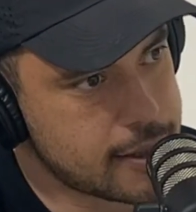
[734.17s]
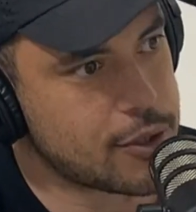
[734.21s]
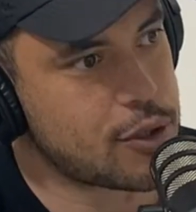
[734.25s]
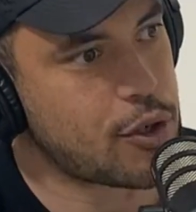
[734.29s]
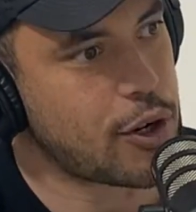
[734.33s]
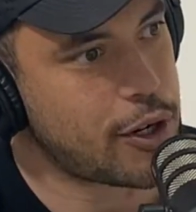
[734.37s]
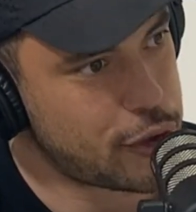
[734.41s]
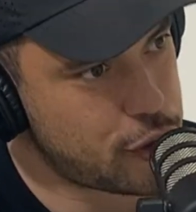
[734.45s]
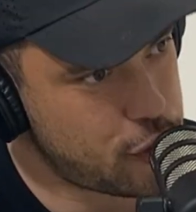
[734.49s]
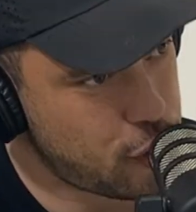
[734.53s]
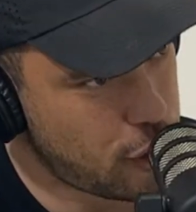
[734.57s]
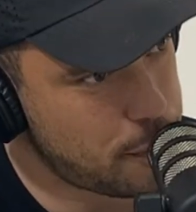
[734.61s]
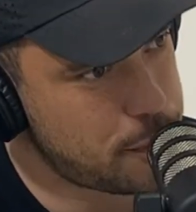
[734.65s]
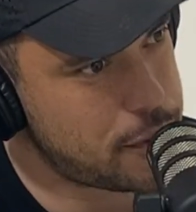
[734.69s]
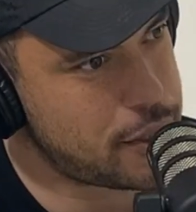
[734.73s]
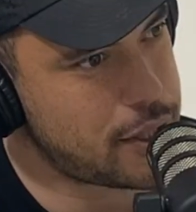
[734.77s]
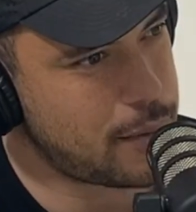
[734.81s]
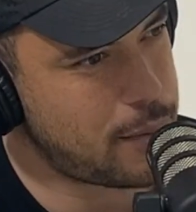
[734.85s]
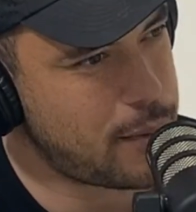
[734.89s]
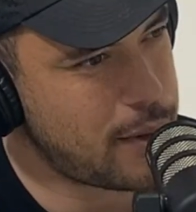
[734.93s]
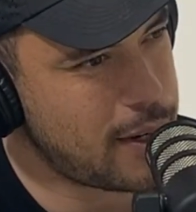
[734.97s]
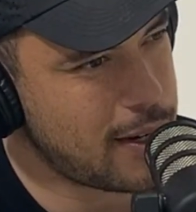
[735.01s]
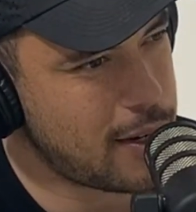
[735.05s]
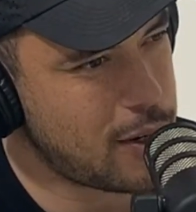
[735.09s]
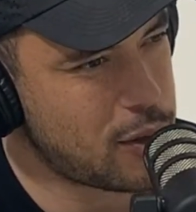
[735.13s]
I tried drop
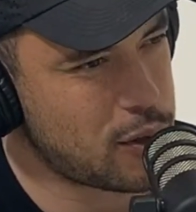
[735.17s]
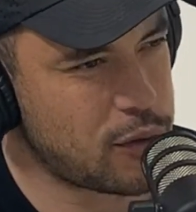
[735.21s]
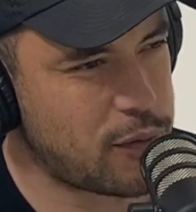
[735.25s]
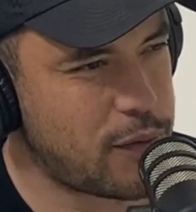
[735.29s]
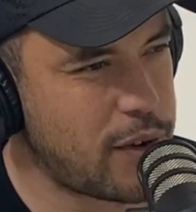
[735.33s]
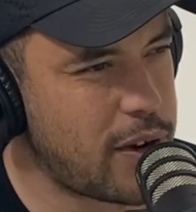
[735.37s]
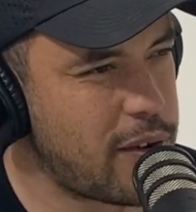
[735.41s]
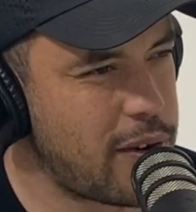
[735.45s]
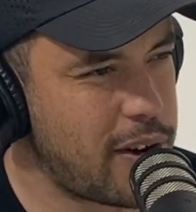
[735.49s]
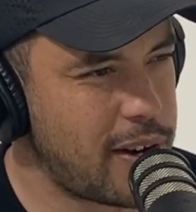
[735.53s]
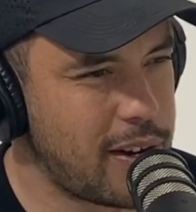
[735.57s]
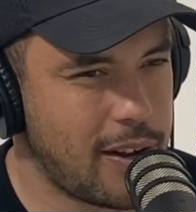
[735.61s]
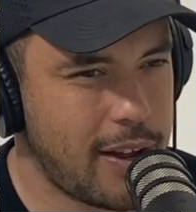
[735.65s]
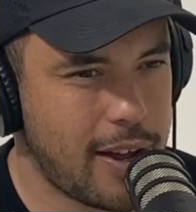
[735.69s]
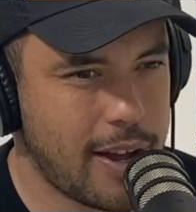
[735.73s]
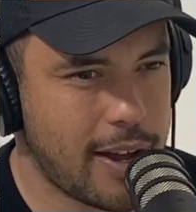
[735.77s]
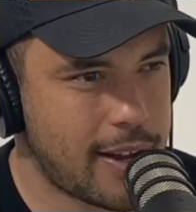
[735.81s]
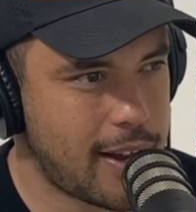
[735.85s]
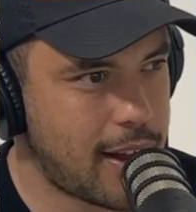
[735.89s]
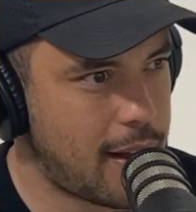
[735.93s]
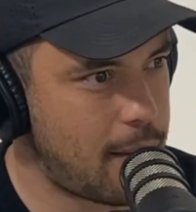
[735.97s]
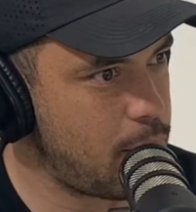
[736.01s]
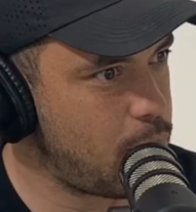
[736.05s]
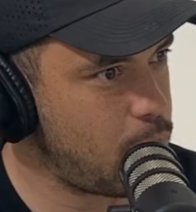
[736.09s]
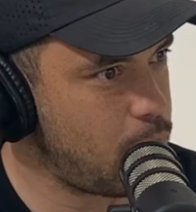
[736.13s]
shipping. I was very
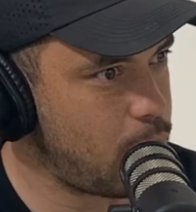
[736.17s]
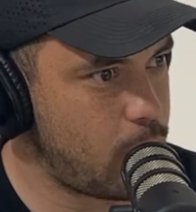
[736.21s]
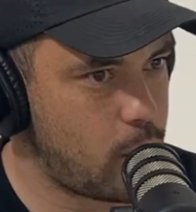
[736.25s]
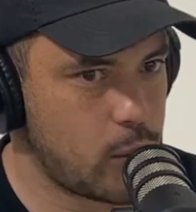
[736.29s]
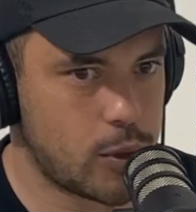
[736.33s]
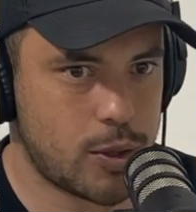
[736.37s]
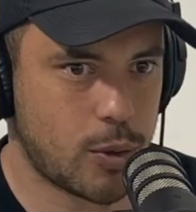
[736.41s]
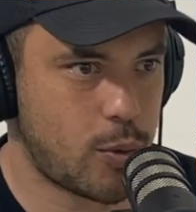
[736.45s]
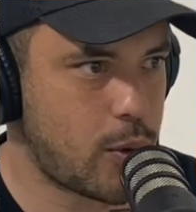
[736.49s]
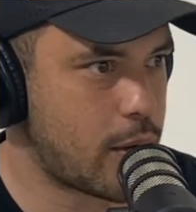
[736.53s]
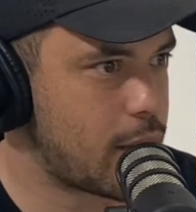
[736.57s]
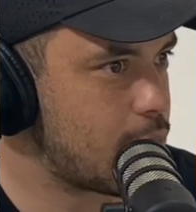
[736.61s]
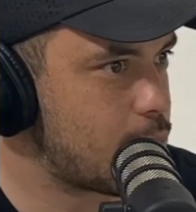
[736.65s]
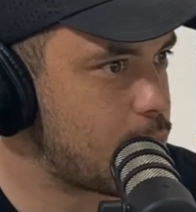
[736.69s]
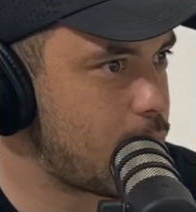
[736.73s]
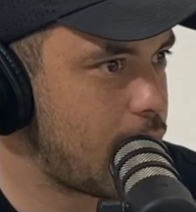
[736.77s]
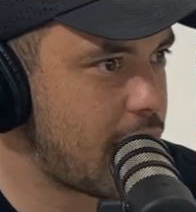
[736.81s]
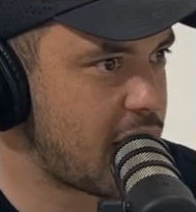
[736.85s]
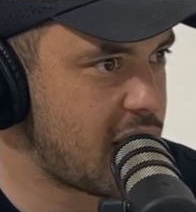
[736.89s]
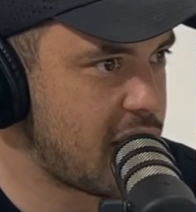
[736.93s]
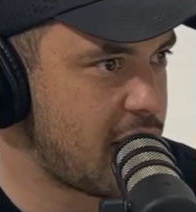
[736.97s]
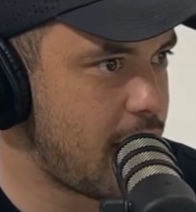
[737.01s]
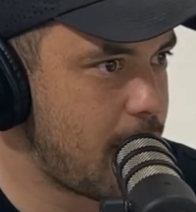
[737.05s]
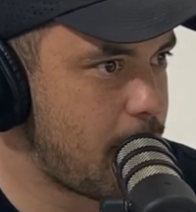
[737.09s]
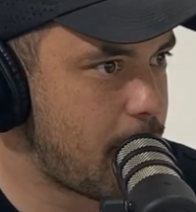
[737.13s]
like, um, what's the quickest way
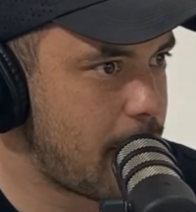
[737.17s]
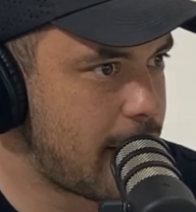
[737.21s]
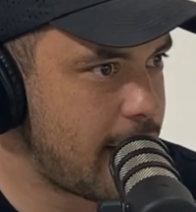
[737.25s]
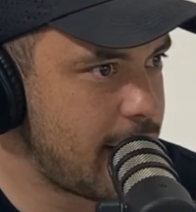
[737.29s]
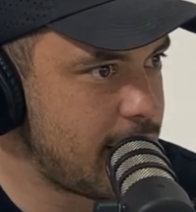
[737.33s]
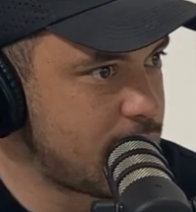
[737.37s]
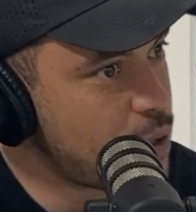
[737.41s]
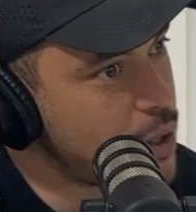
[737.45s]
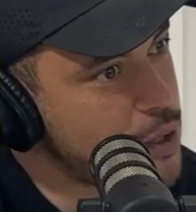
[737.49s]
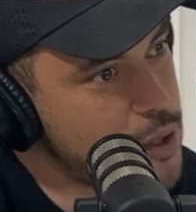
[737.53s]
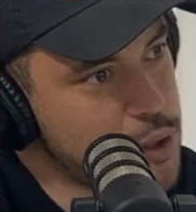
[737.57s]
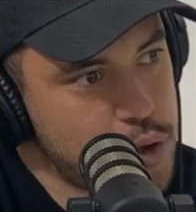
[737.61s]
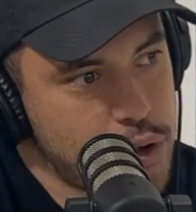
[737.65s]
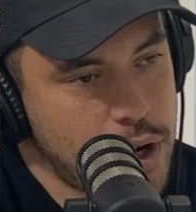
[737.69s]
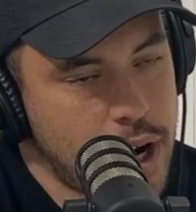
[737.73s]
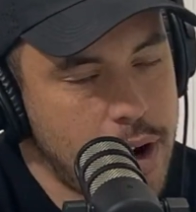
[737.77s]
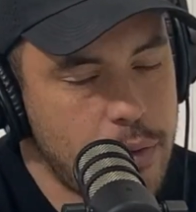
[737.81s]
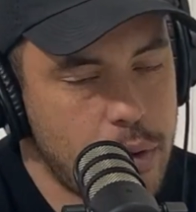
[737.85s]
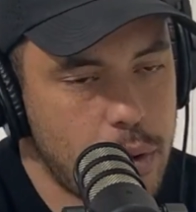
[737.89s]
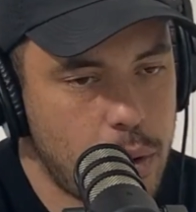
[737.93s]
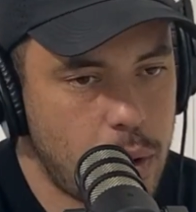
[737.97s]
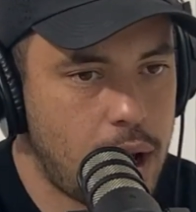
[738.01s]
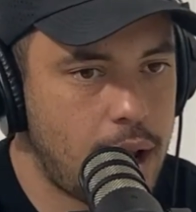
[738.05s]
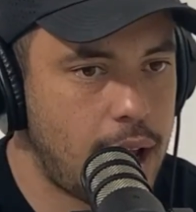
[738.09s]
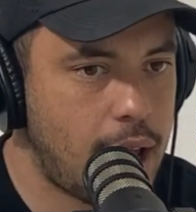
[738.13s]
I can get money so I can
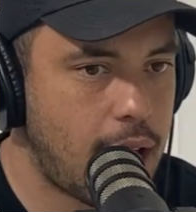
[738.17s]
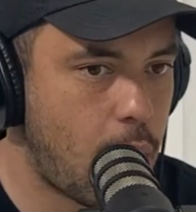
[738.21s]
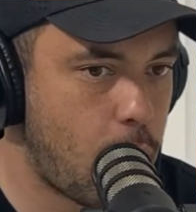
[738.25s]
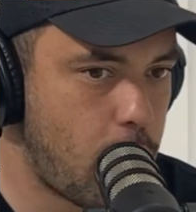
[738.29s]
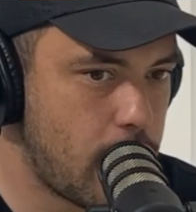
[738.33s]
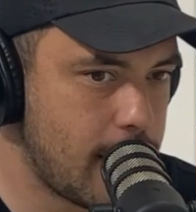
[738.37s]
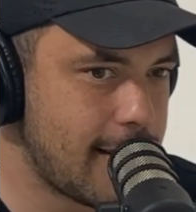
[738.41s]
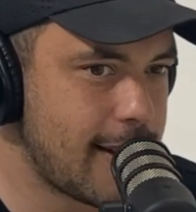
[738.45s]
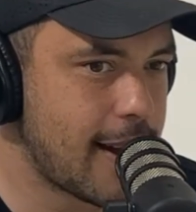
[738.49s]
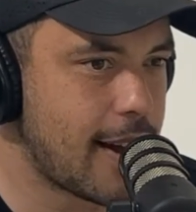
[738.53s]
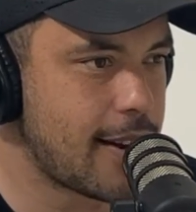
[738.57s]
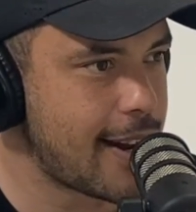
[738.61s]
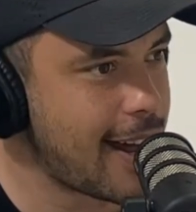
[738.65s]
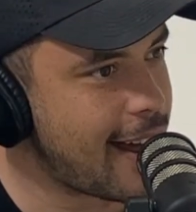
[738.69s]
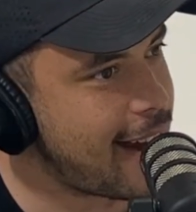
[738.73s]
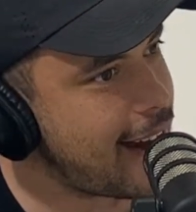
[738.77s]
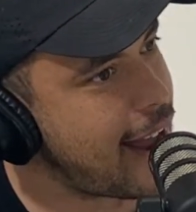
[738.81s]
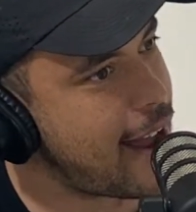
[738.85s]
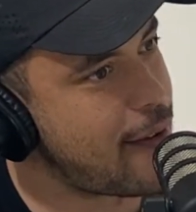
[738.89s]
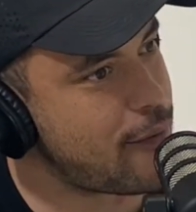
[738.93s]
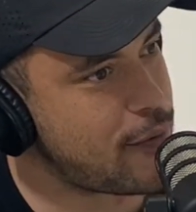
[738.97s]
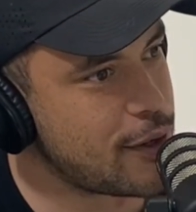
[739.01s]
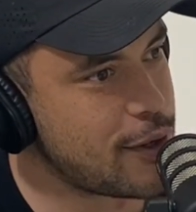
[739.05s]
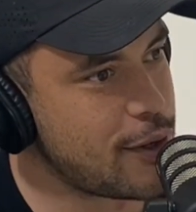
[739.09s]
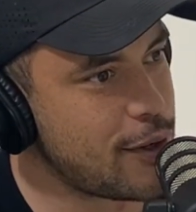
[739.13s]
travel? I, I went down that
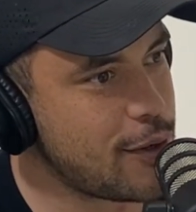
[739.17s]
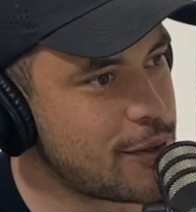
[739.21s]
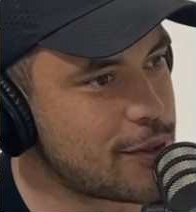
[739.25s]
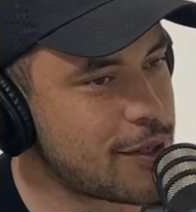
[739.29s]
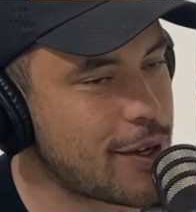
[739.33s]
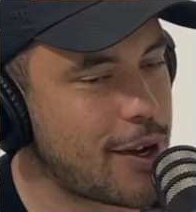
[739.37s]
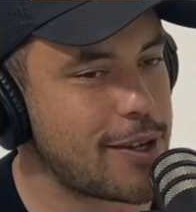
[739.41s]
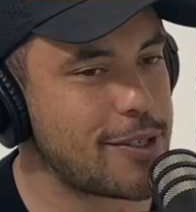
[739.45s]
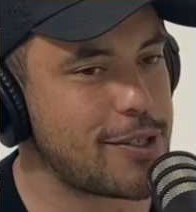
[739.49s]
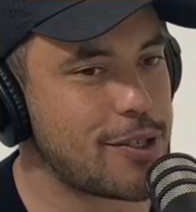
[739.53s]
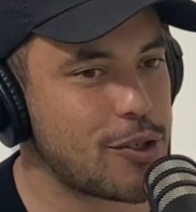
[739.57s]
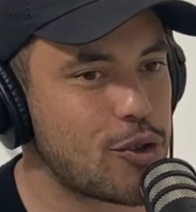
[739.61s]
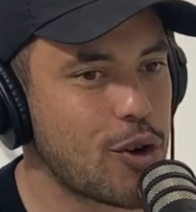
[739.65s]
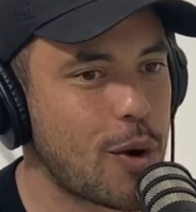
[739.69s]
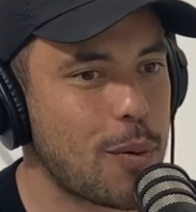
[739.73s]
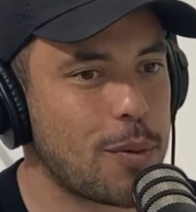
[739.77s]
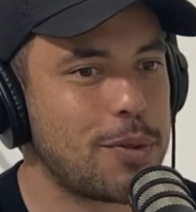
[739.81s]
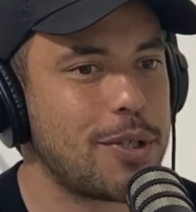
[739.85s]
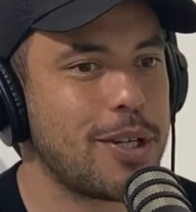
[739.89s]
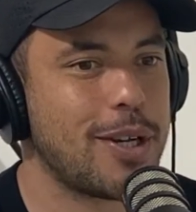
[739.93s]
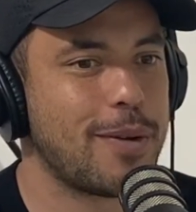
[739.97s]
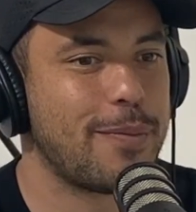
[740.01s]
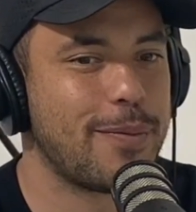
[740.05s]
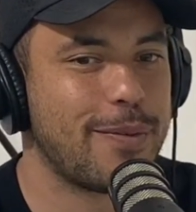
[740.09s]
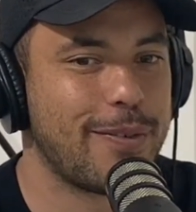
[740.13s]
avenue. So I used to drop
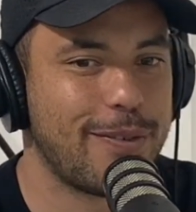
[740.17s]
ship.